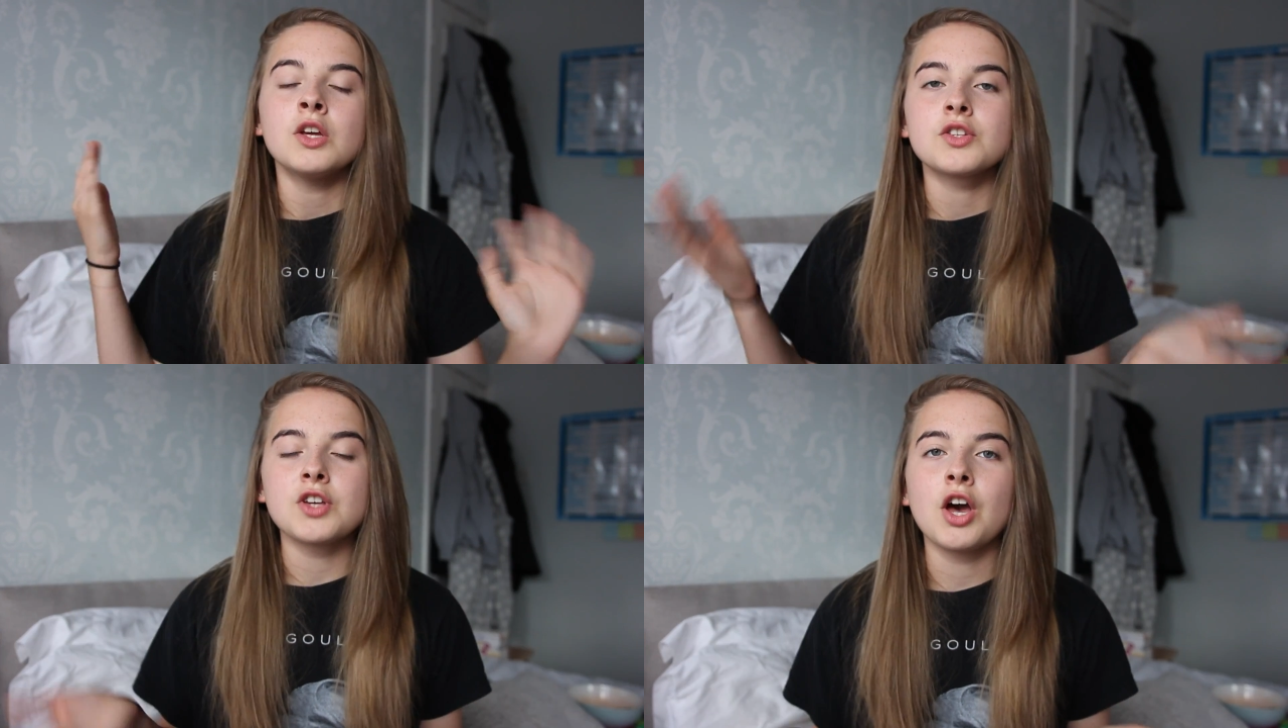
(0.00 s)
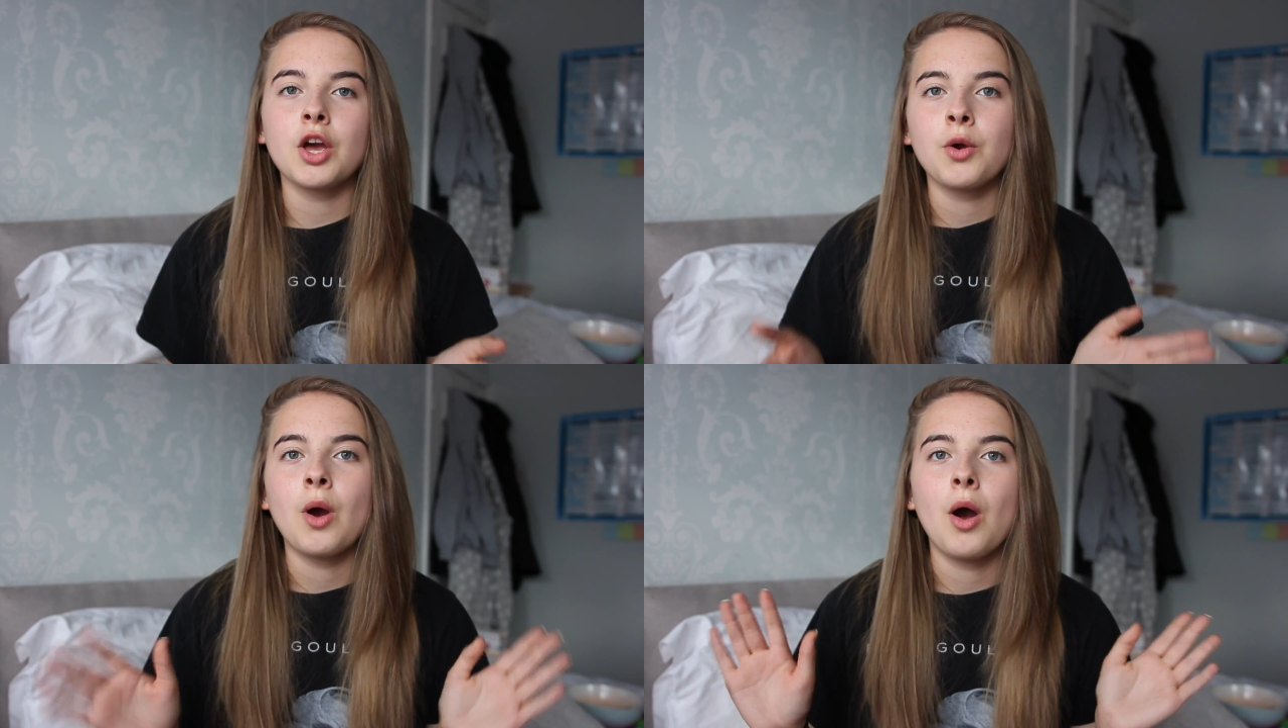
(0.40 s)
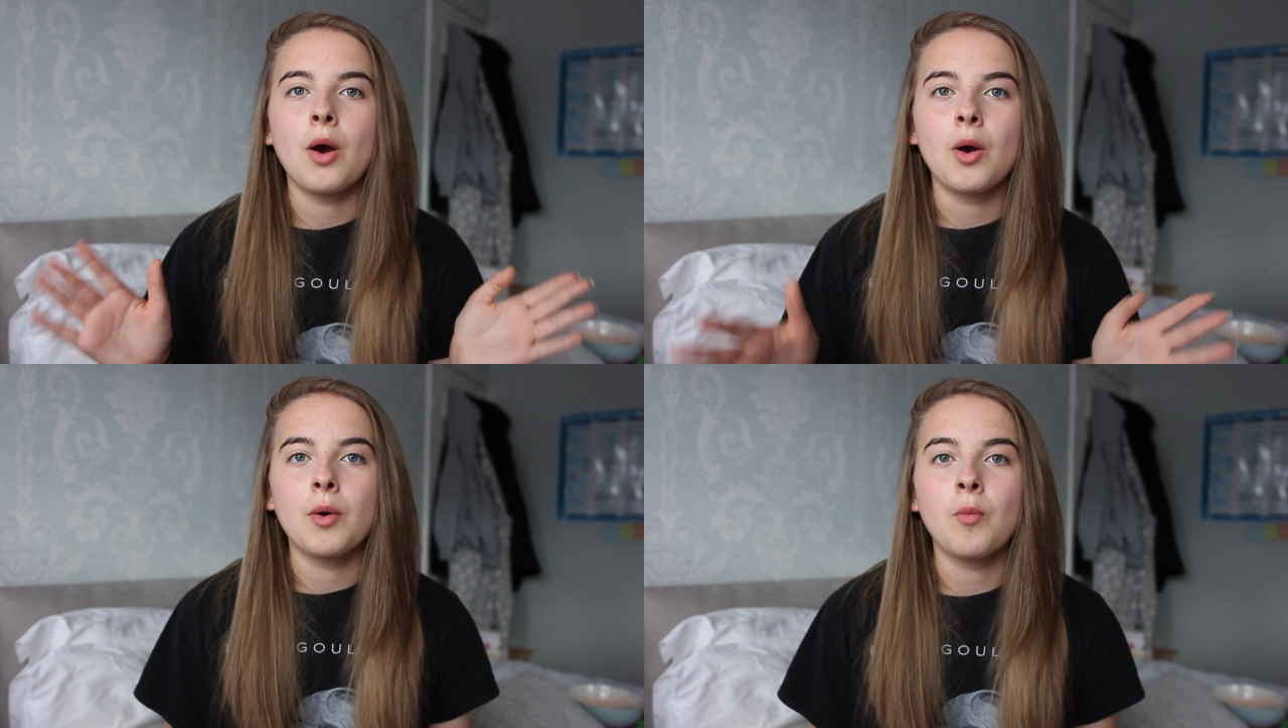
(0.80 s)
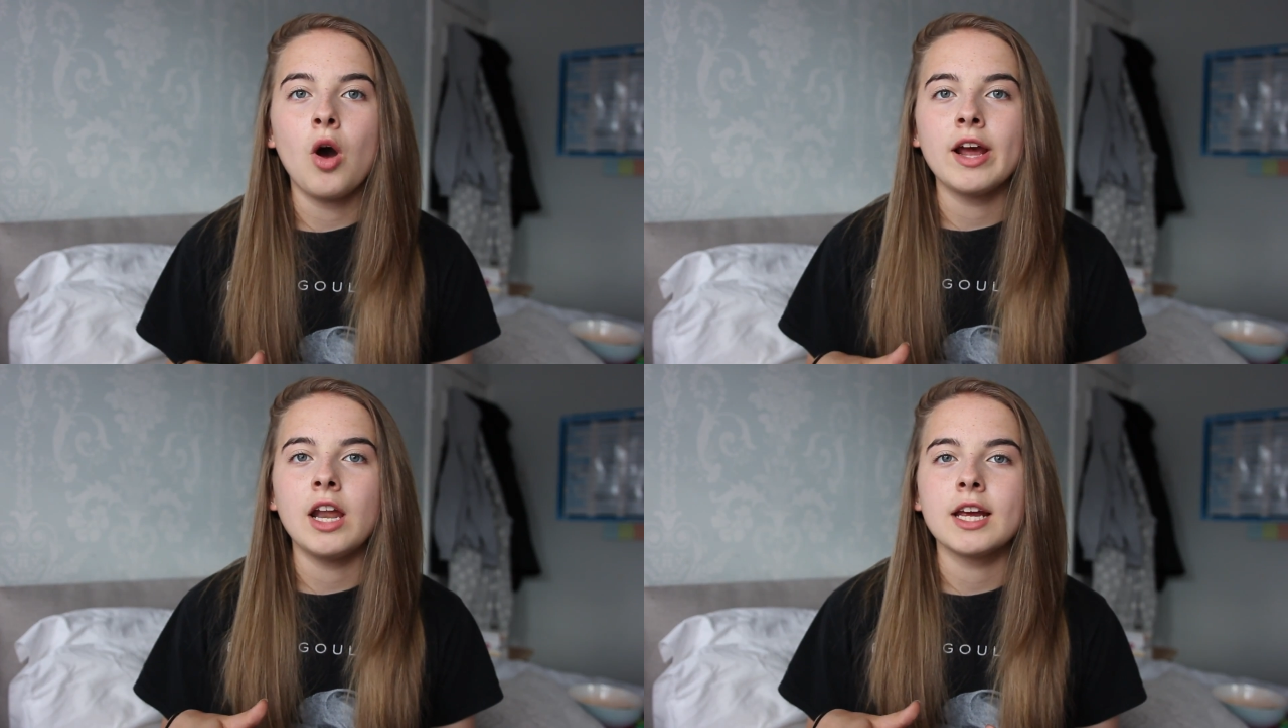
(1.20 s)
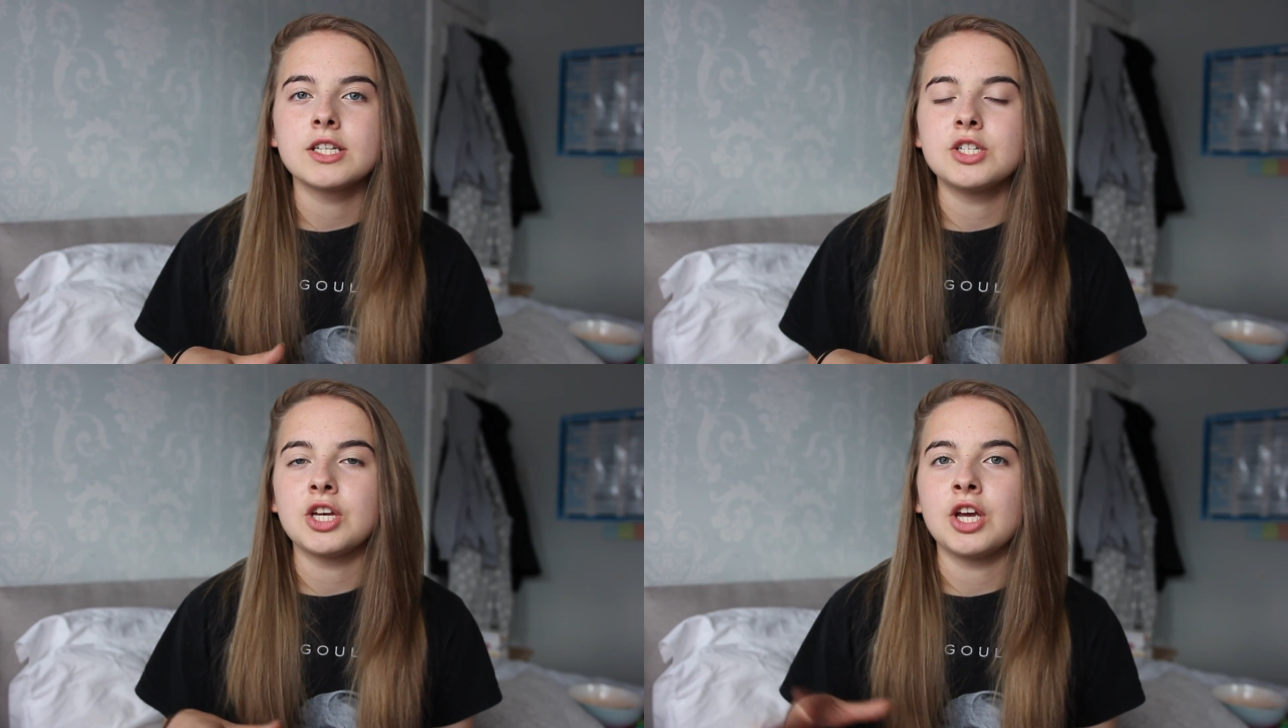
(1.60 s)
So what I like
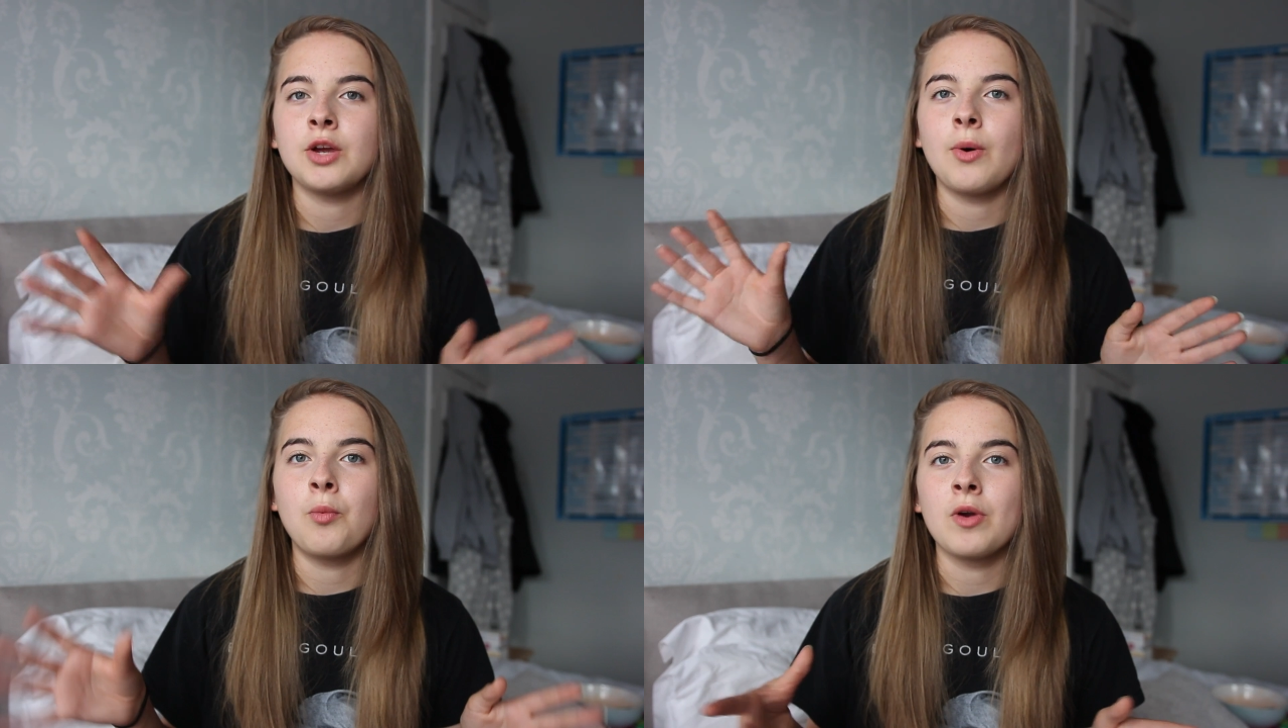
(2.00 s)
to do